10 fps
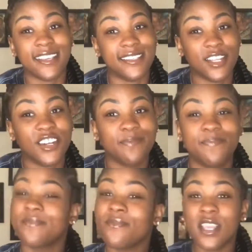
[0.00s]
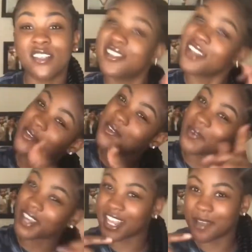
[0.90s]
easier. So
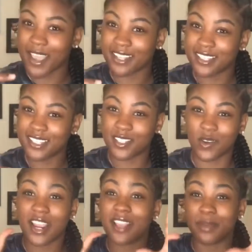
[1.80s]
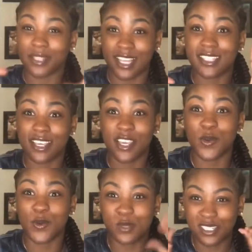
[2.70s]
we're gonna get back into the story, but that's a
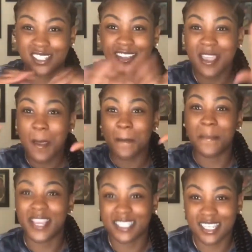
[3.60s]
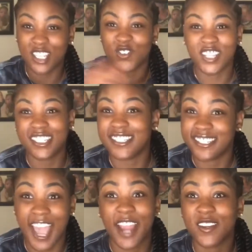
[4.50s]
huge message for this
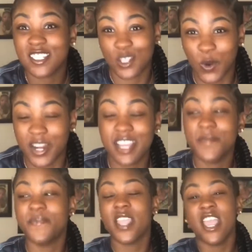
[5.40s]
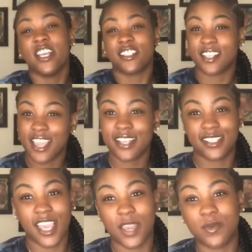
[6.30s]
entire story. So like I
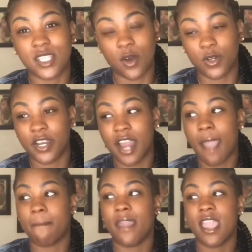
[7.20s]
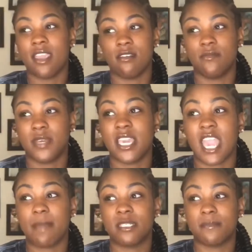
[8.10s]
said, he was older. I met him. He
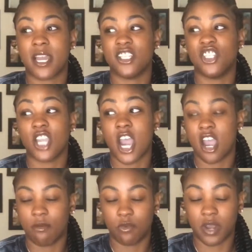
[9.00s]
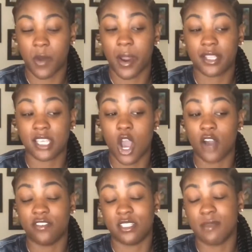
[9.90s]
came to my job when I worked at
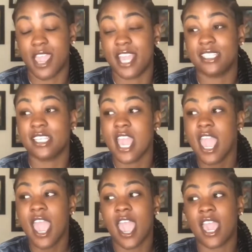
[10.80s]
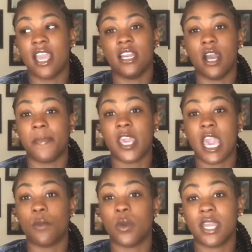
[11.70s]
Office Max, and he
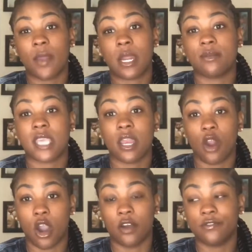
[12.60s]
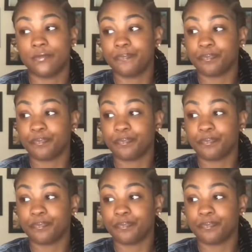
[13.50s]
came one day when I was getting off,